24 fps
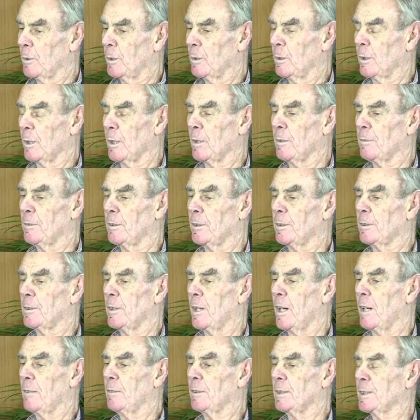were looking for a
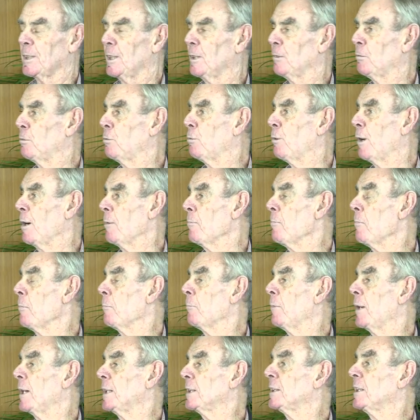drive yourself one
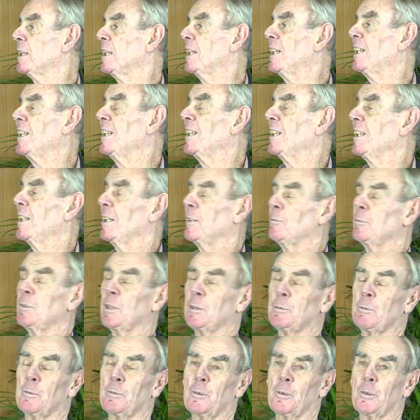bus, and
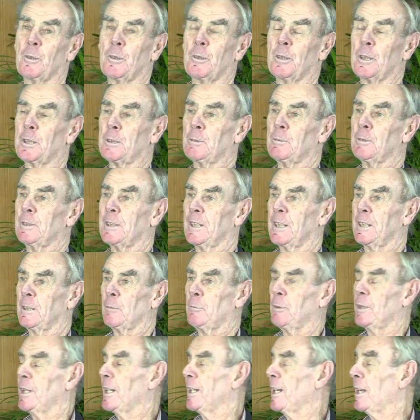just before Christmas they said
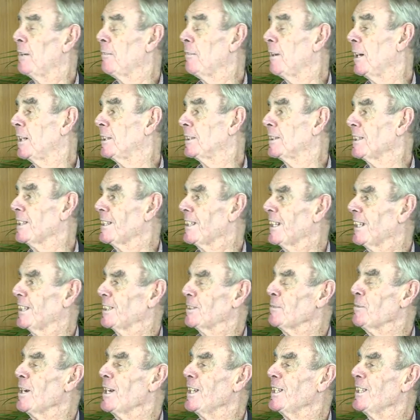we don't have those in
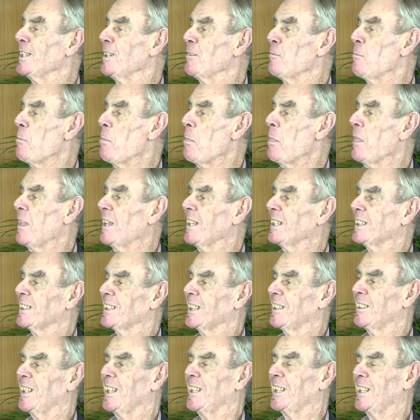Tasmania. Okay,
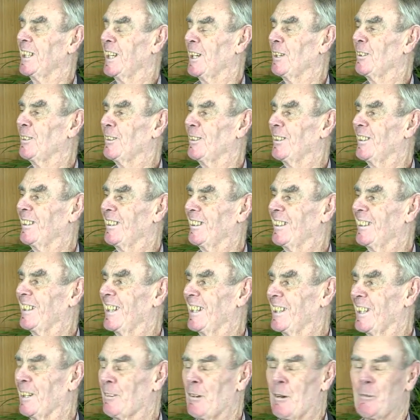so, down had to have the driver.
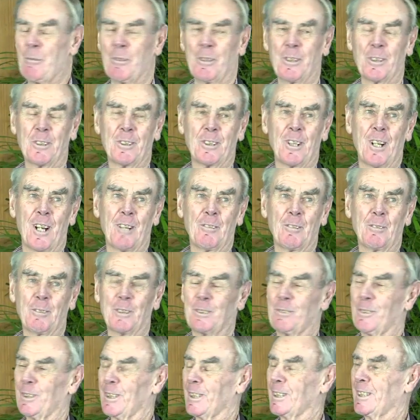Had to get one with the driver,
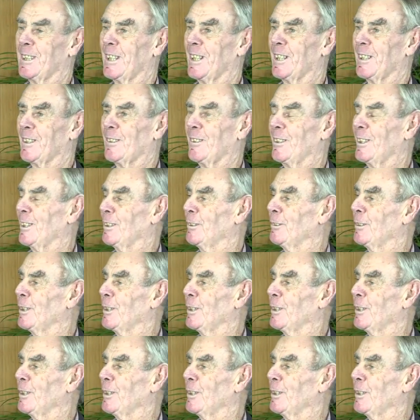which worked out quite